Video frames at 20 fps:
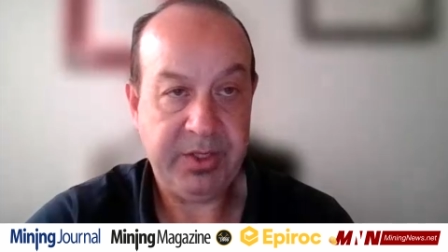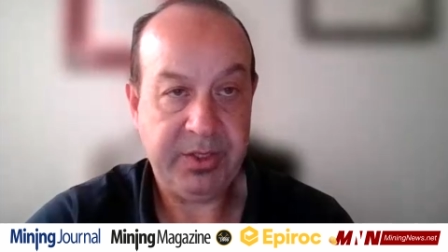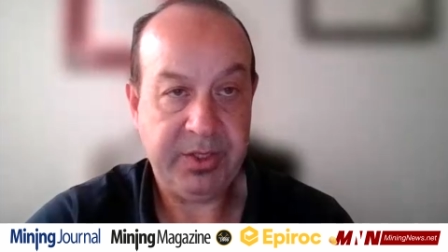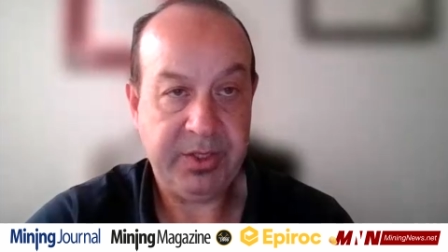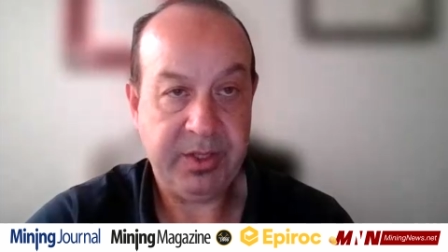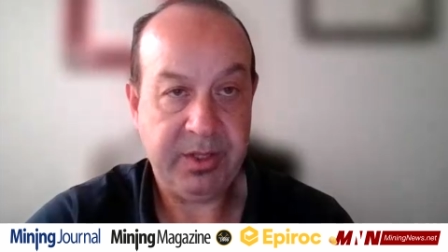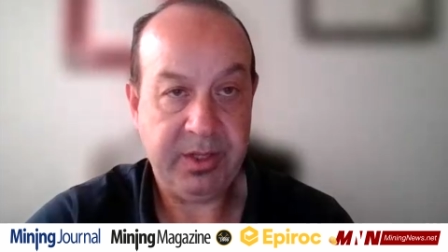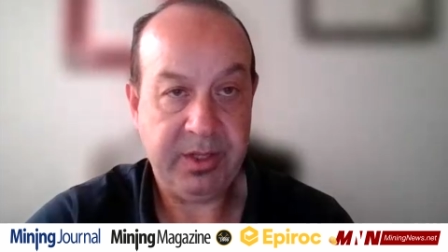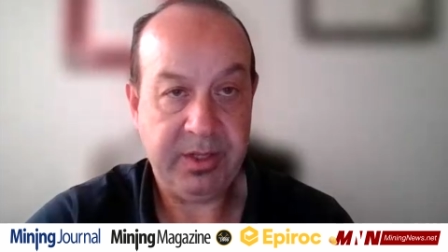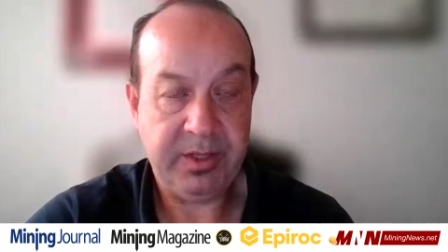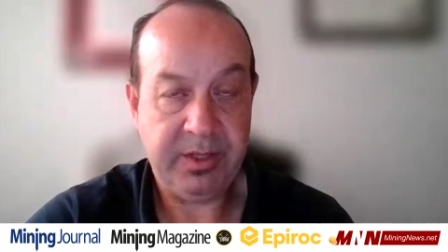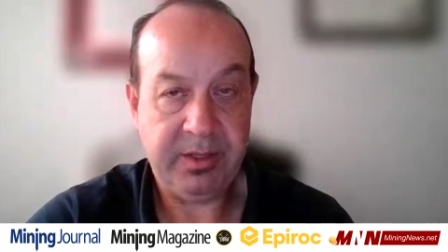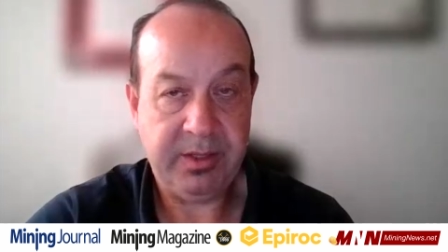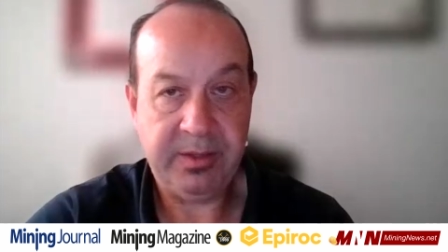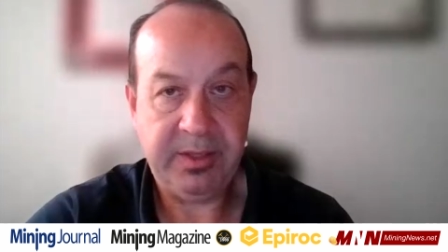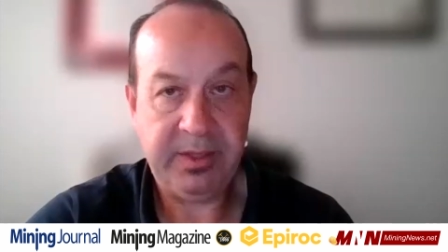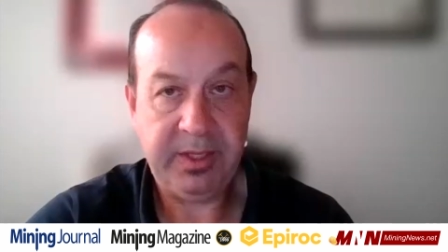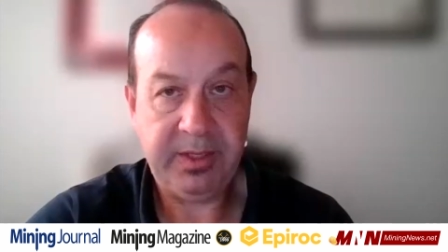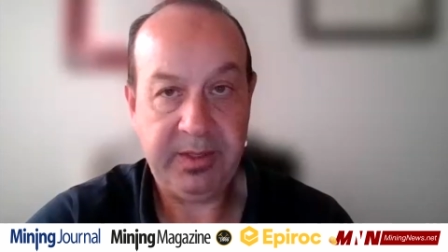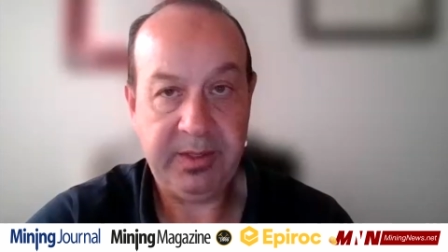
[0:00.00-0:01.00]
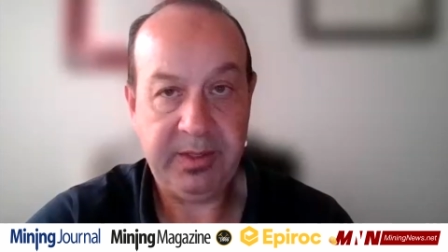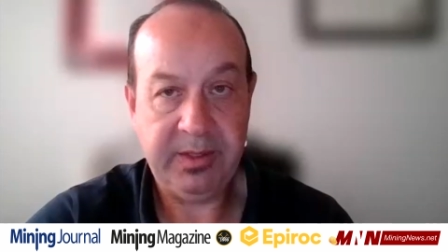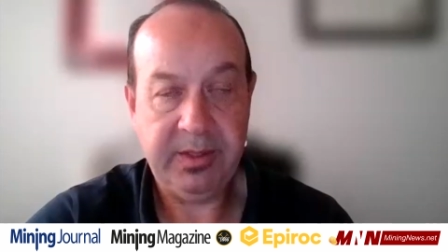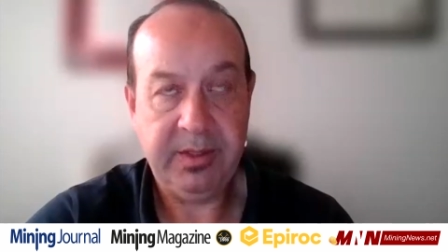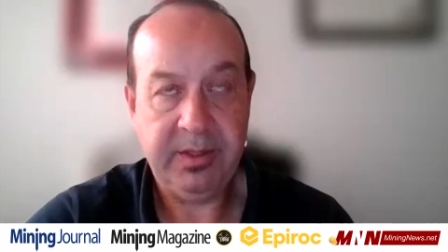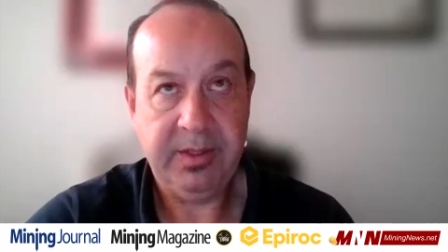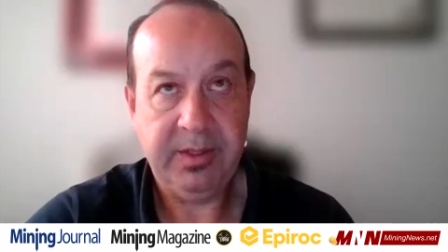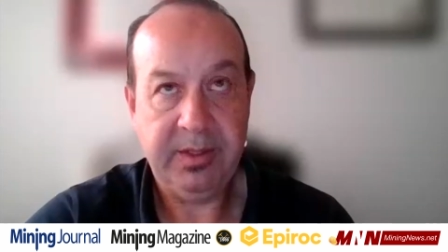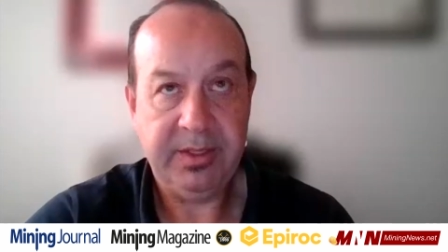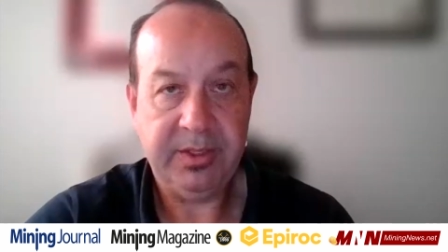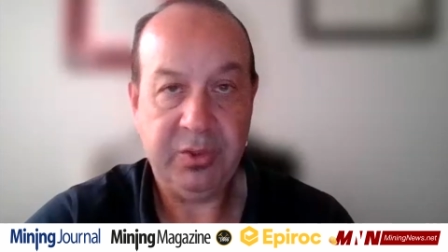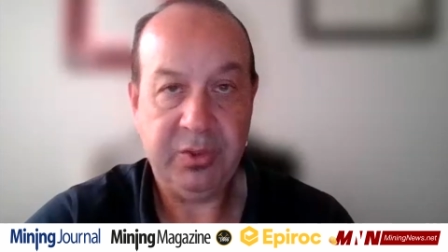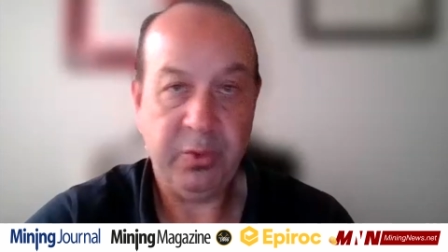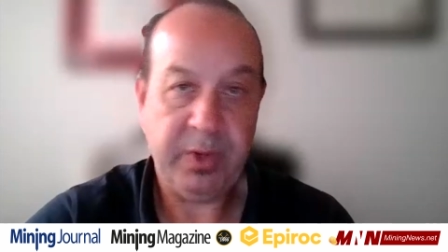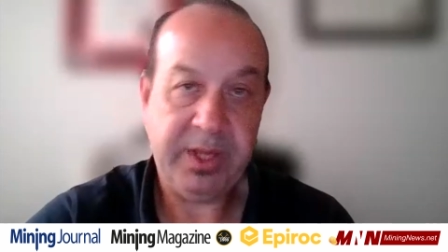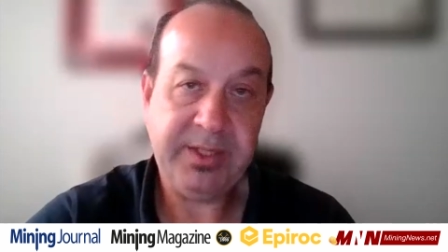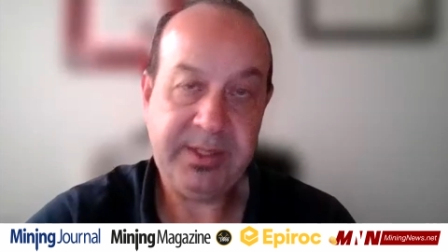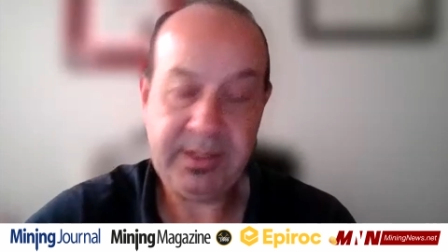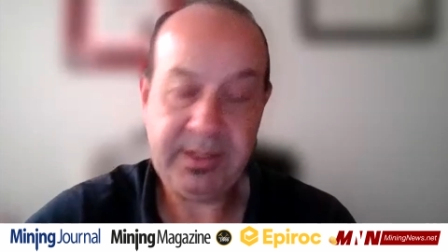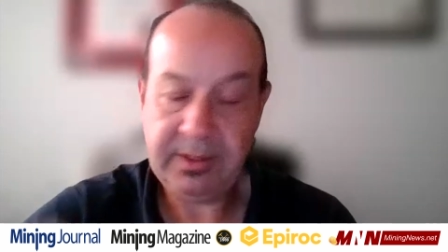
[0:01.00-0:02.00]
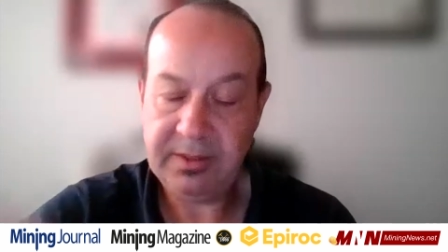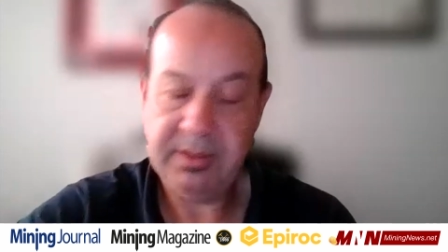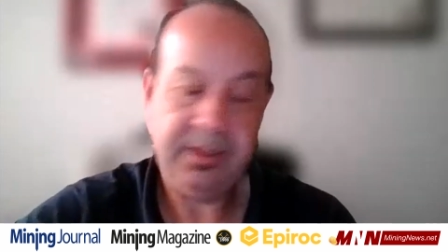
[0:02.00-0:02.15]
So, and, and I think there's always